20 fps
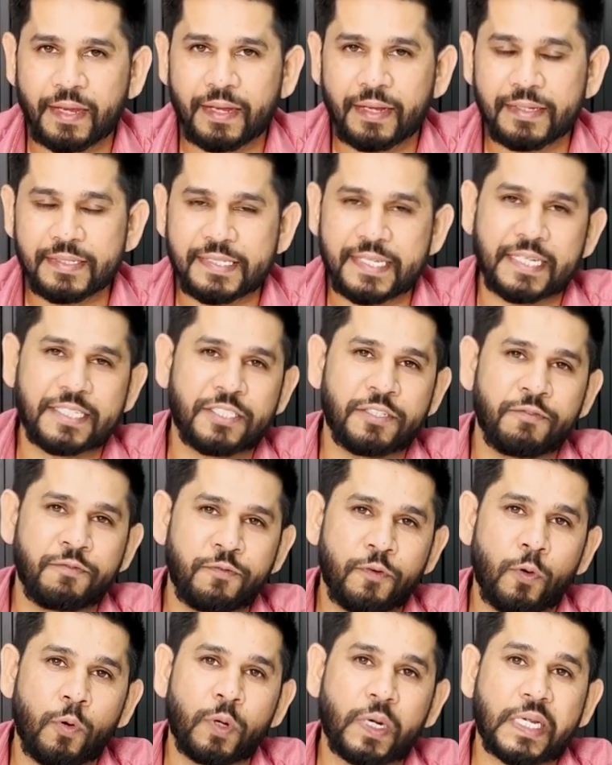Section
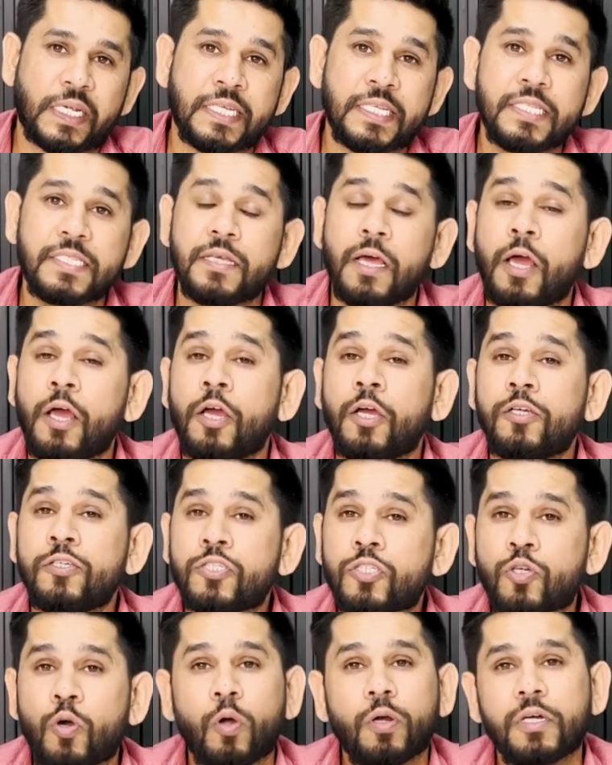4 is
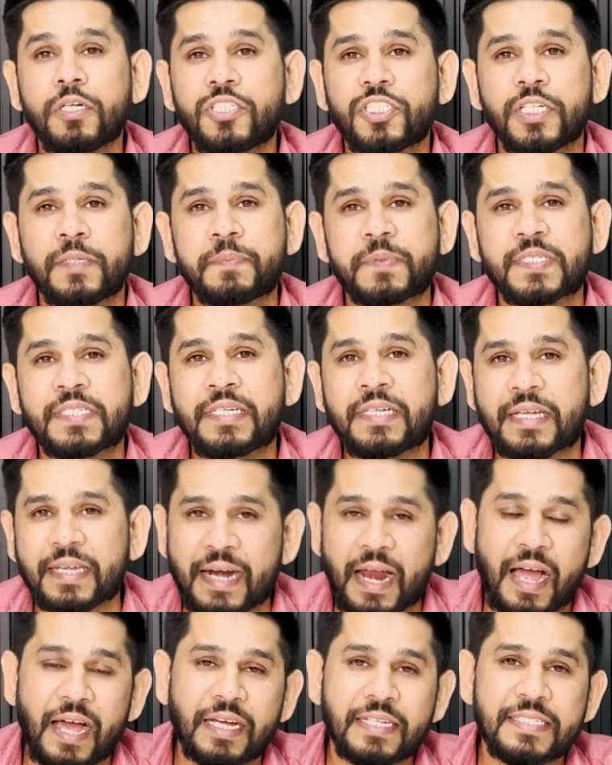scholarships,
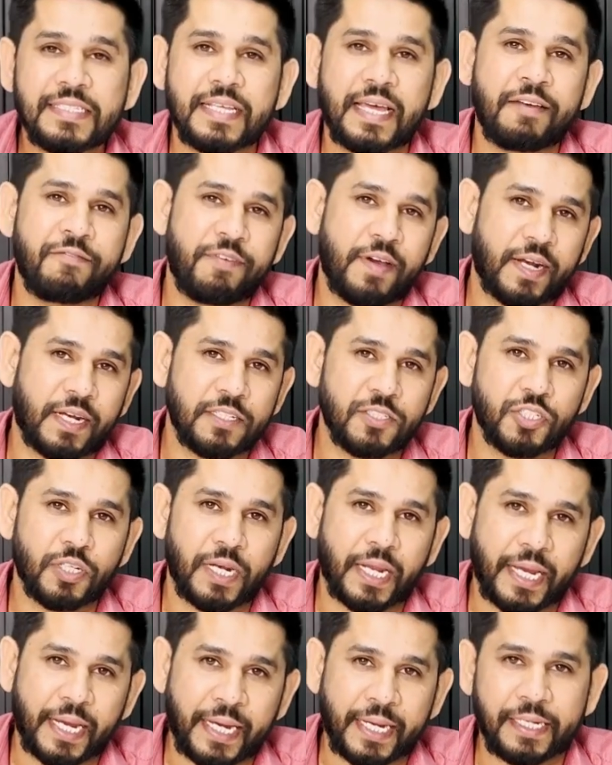grants, and
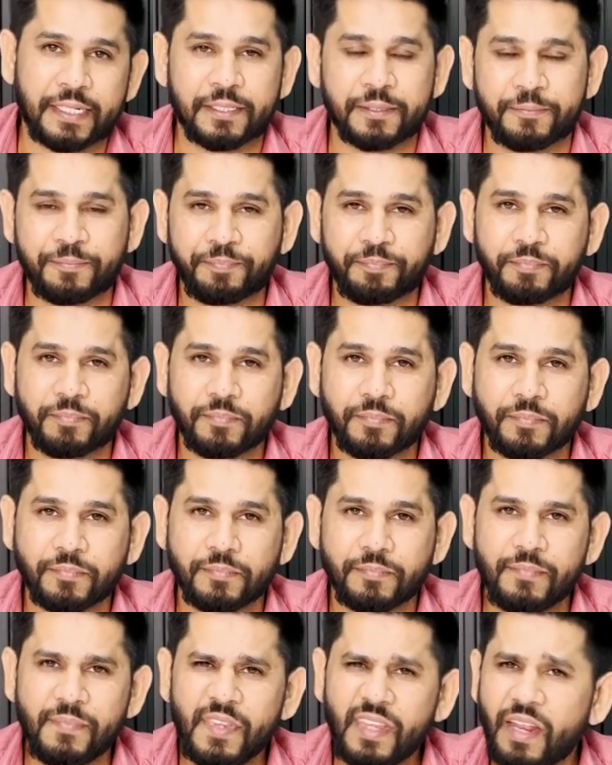financial aid.
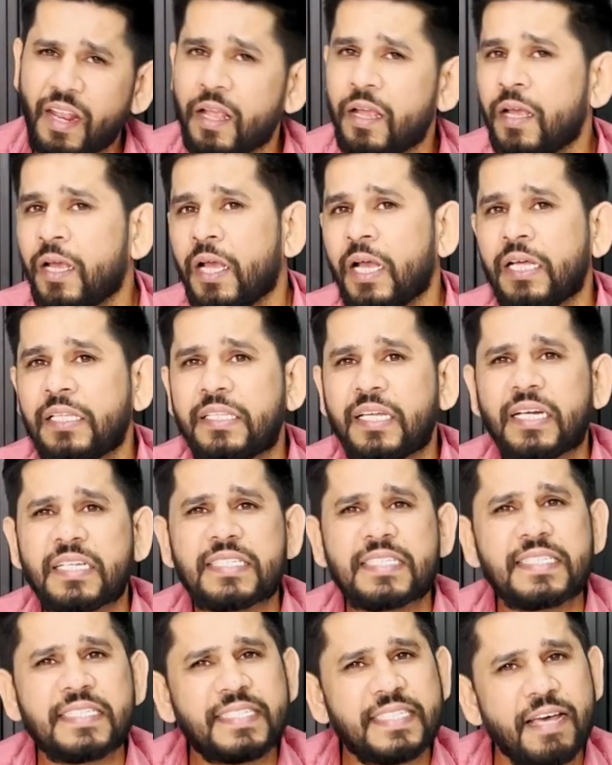There are
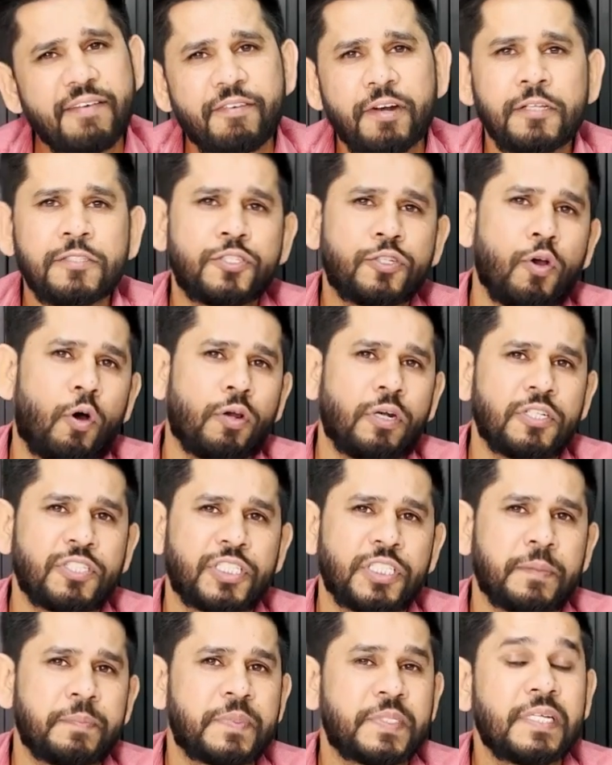several
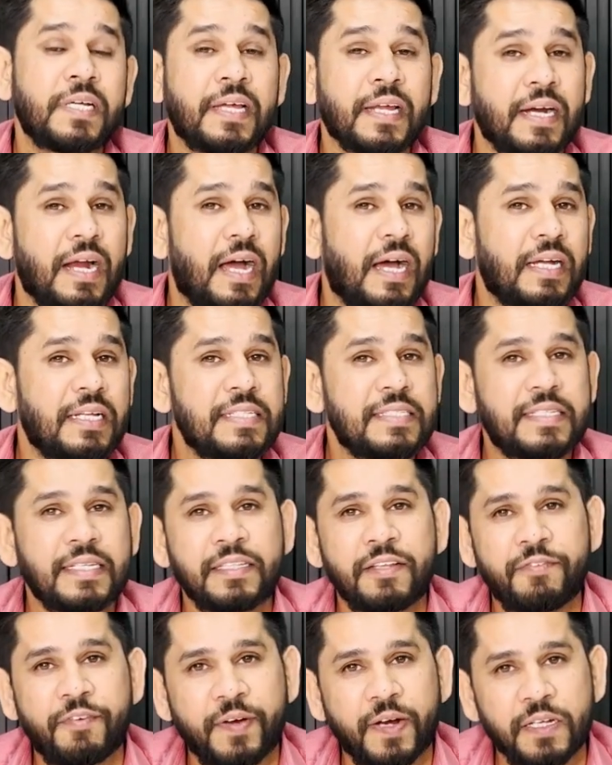scholarships, grants,
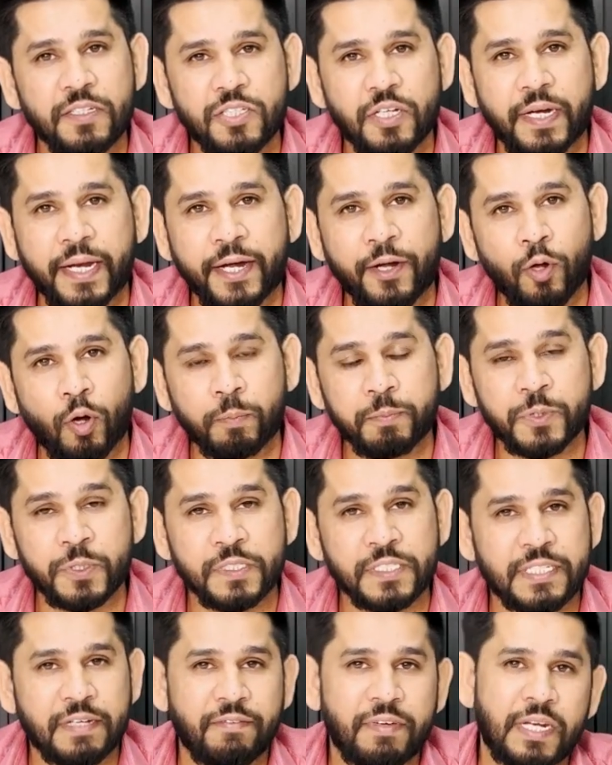and the financial aid
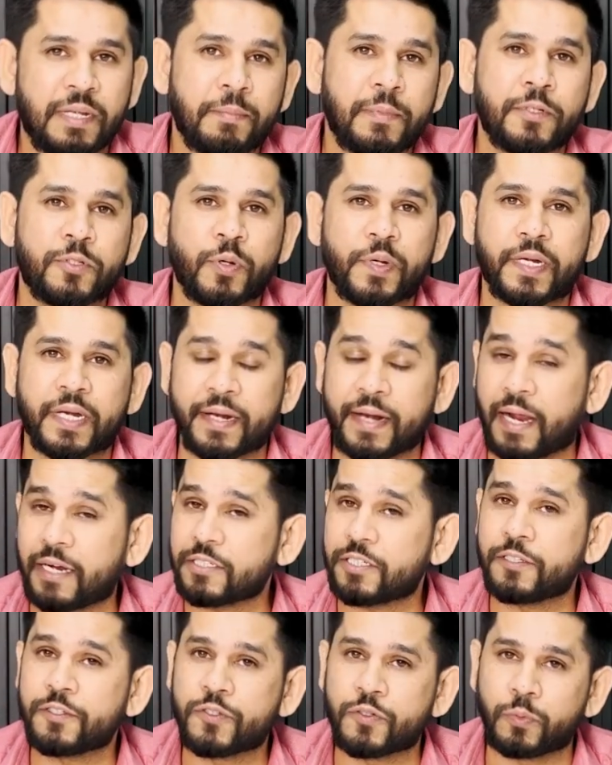options available to
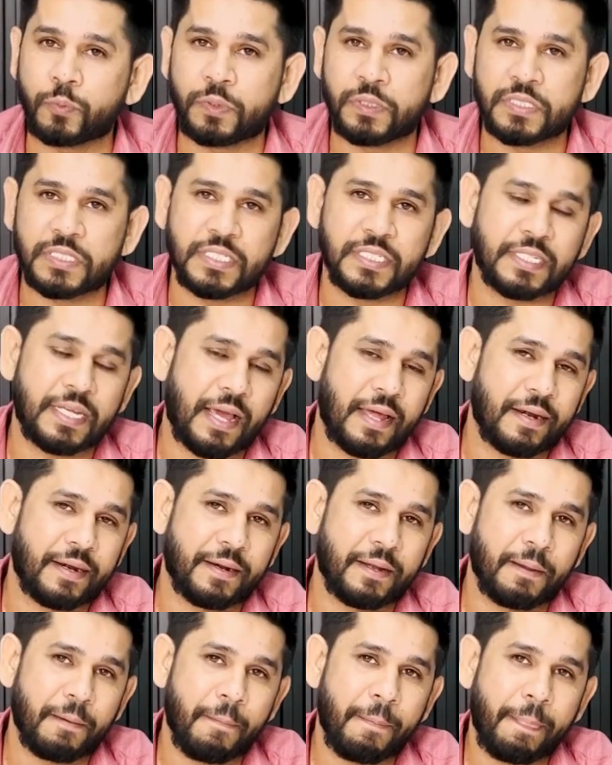international students in Canada.